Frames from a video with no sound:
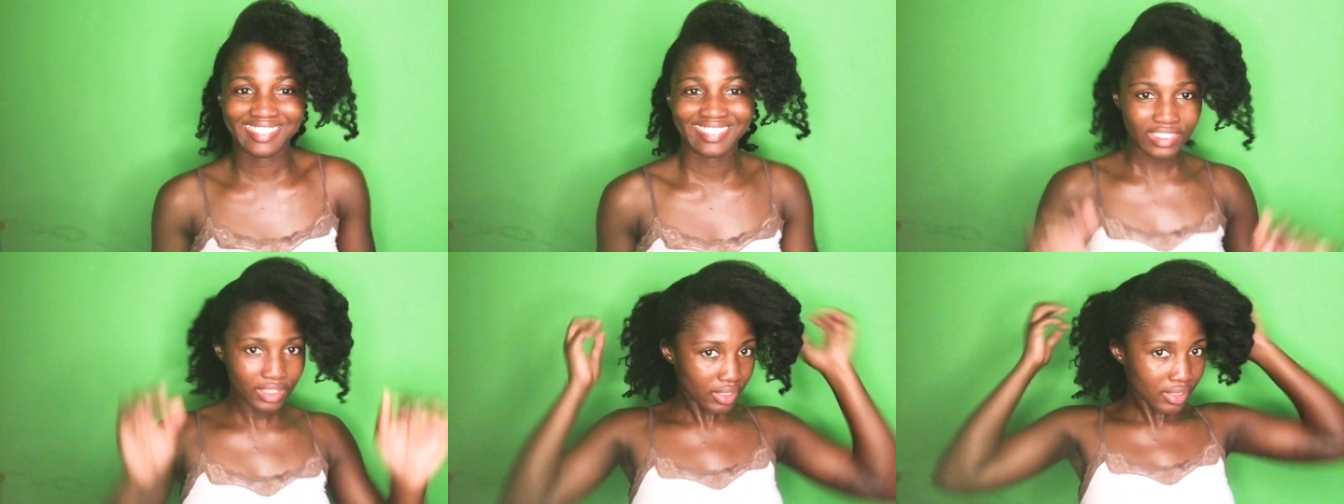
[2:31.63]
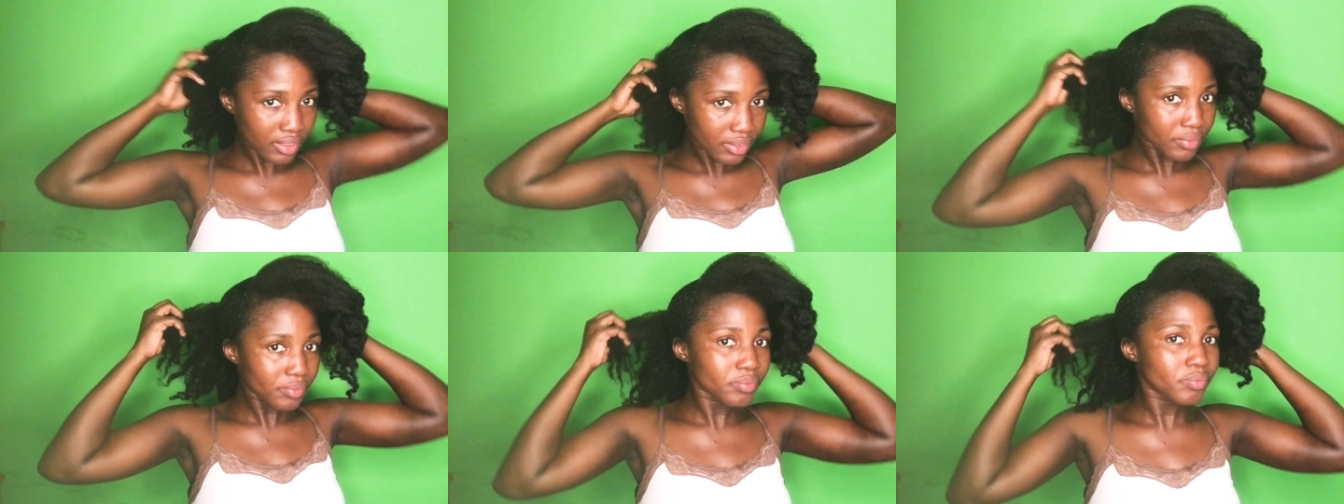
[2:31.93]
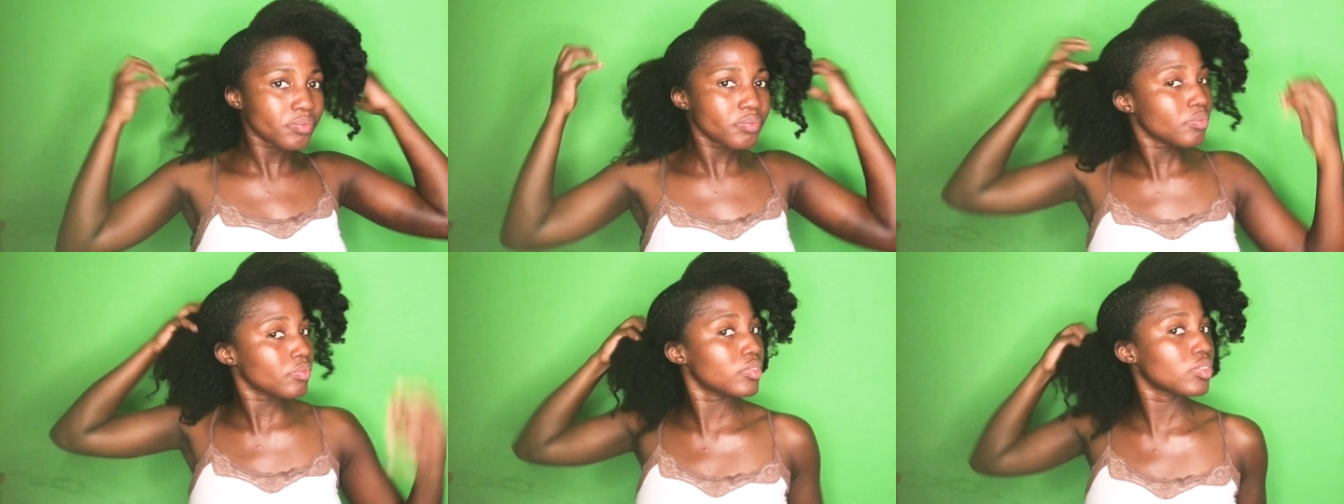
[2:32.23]

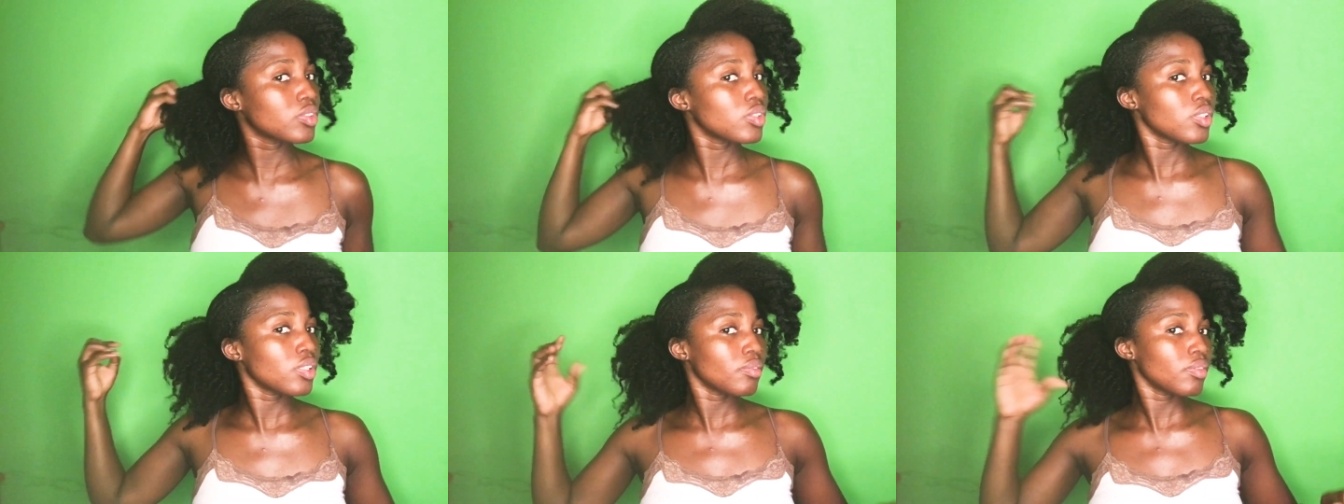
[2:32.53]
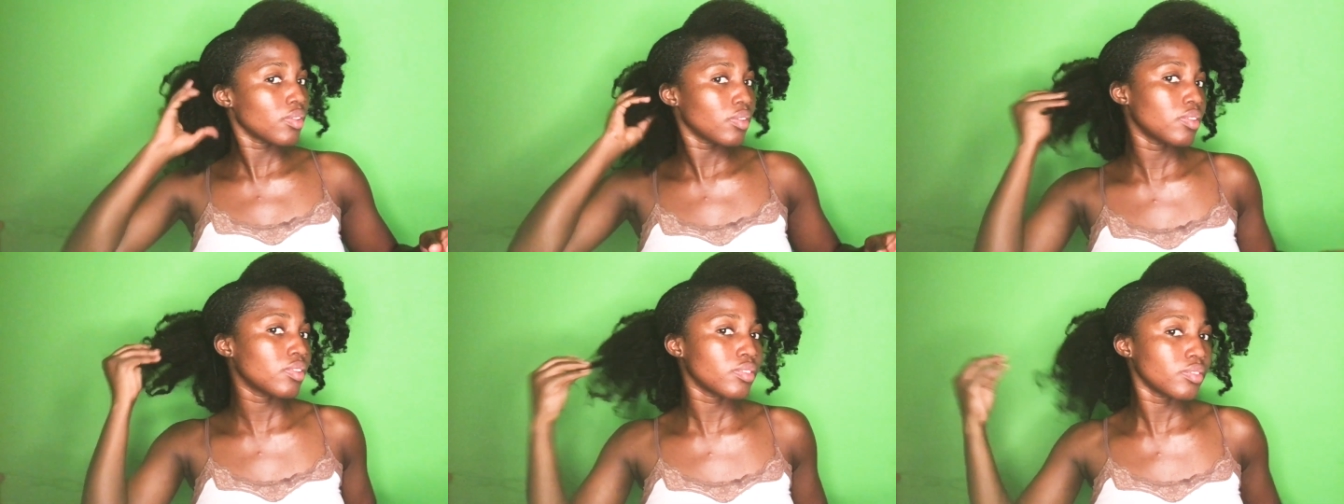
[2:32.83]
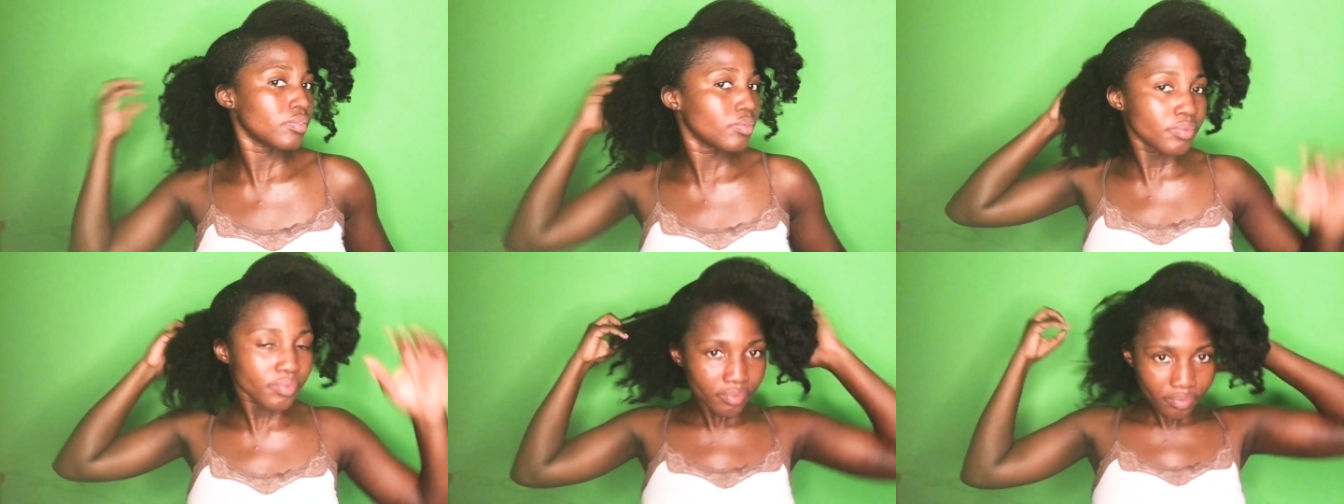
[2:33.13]
gels um
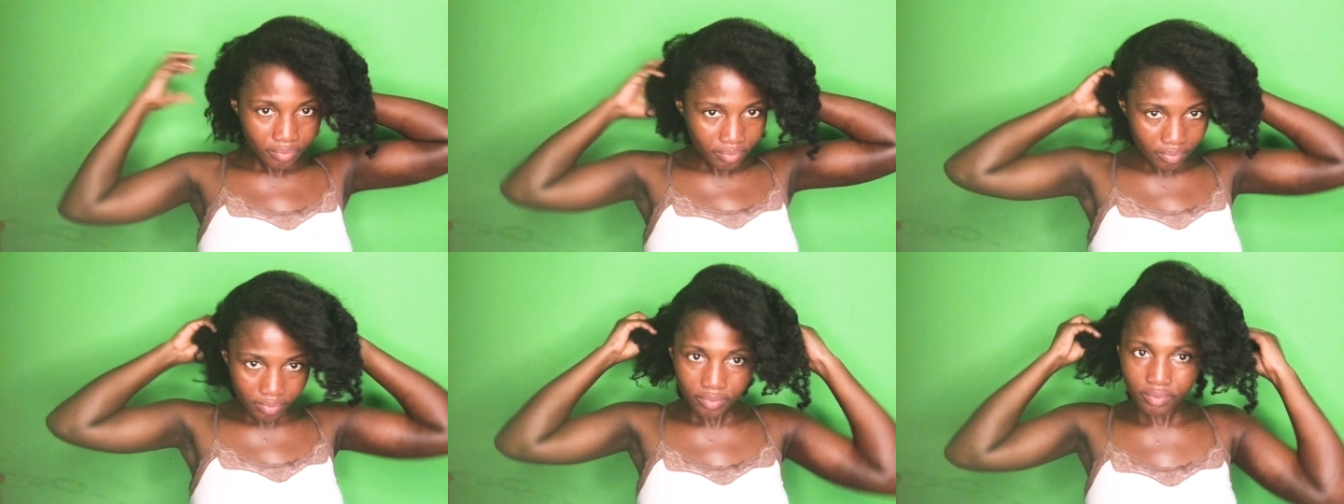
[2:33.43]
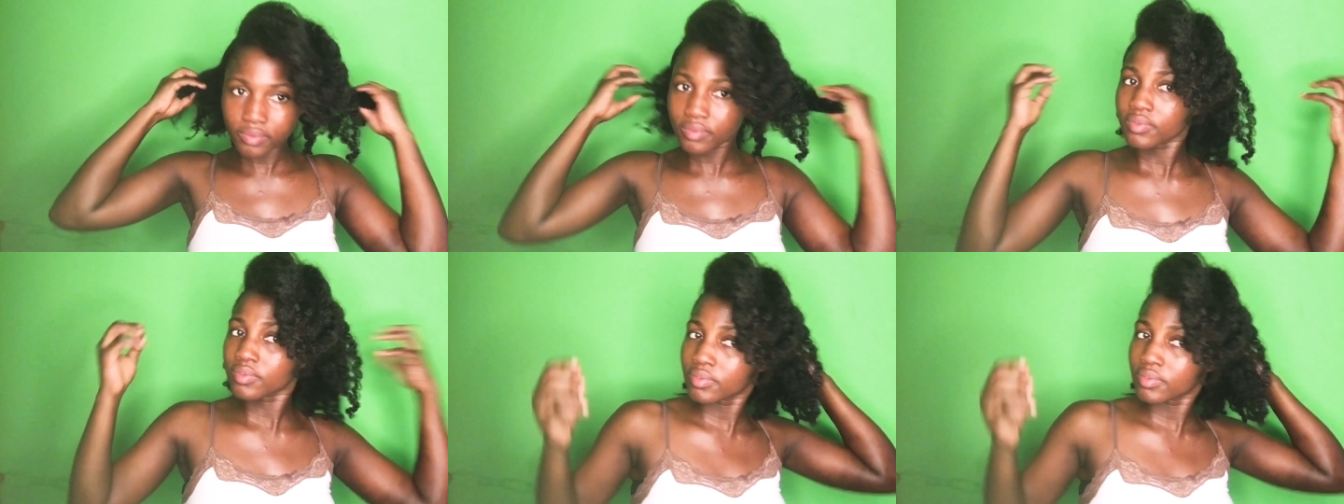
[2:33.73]
give